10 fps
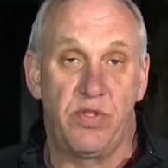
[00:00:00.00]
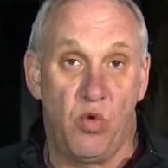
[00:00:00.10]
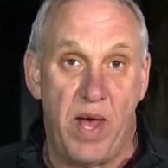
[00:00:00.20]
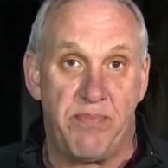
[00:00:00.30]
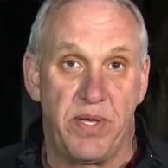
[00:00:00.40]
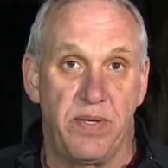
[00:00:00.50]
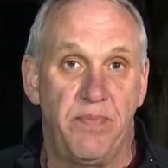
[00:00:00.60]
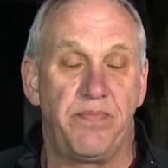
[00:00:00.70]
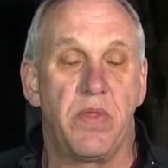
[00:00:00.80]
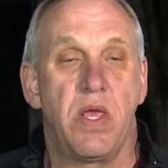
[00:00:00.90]
weapon,
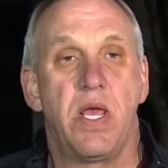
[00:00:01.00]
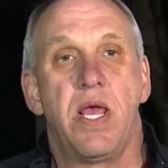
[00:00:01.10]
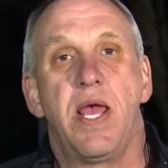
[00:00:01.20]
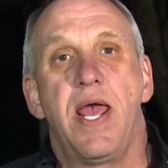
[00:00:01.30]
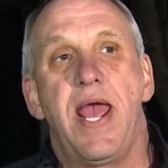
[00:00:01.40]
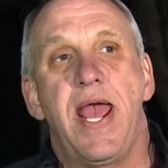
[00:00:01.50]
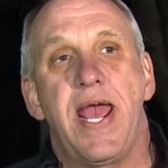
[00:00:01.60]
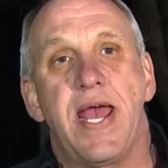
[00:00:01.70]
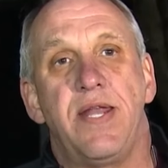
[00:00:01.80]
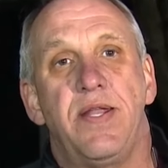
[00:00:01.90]

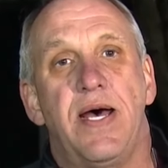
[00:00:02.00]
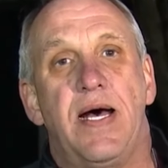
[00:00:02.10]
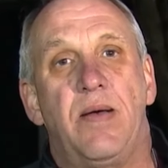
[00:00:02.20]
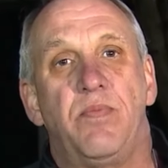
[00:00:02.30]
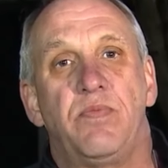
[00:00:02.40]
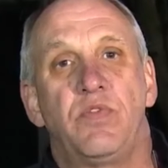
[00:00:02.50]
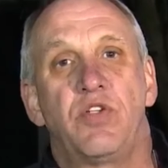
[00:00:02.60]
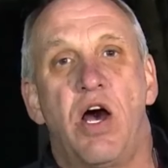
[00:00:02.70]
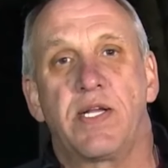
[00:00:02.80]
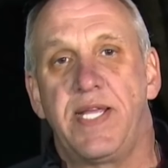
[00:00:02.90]
and um,
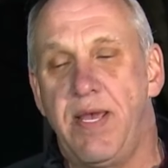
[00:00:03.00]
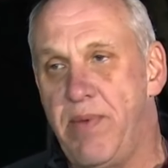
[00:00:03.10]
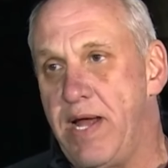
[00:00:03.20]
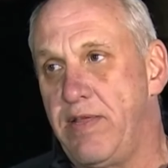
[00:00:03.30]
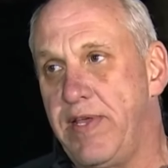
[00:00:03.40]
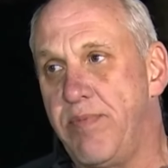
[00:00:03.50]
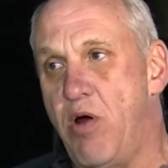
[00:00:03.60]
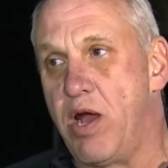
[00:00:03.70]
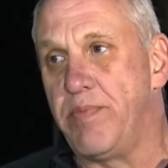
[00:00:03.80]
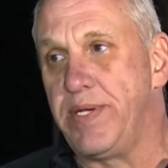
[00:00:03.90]
talked him out of the
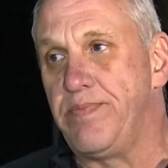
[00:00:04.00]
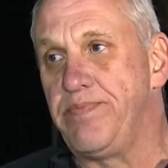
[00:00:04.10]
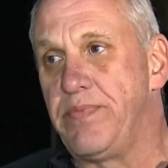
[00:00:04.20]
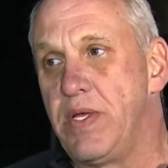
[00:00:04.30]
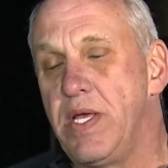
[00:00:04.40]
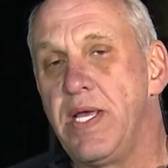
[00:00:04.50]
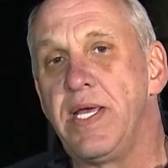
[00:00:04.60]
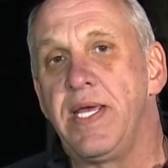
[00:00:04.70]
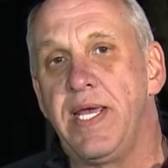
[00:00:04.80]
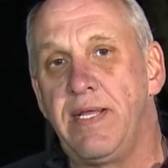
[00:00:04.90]
apartment.
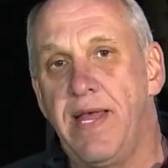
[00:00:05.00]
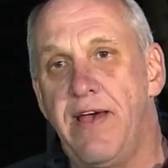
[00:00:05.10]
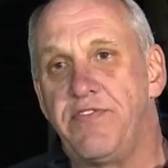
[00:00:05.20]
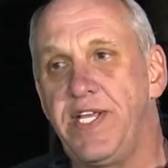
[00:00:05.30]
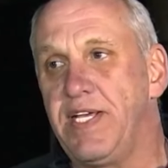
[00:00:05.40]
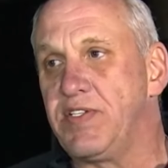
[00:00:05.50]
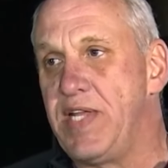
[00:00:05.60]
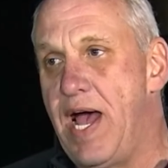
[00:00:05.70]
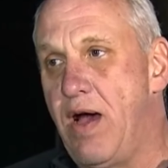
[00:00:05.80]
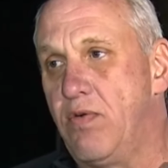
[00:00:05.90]
He left. He is
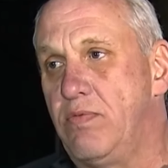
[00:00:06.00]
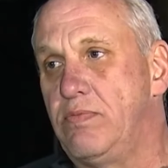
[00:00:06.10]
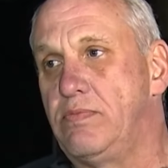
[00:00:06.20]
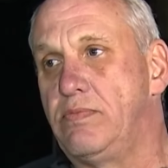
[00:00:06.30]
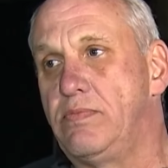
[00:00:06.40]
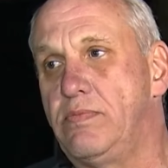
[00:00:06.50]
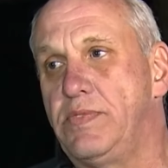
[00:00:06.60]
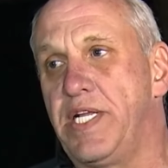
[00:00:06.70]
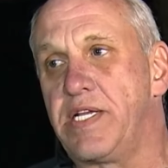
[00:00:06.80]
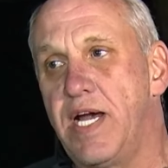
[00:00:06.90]
now
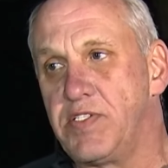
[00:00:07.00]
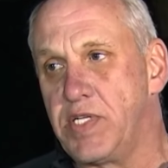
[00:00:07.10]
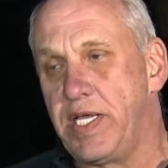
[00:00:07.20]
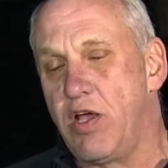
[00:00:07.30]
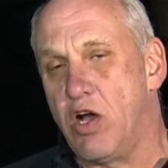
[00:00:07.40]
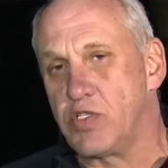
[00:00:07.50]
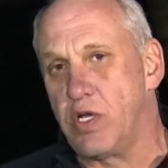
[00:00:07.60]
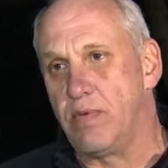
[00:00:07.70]
in custody also.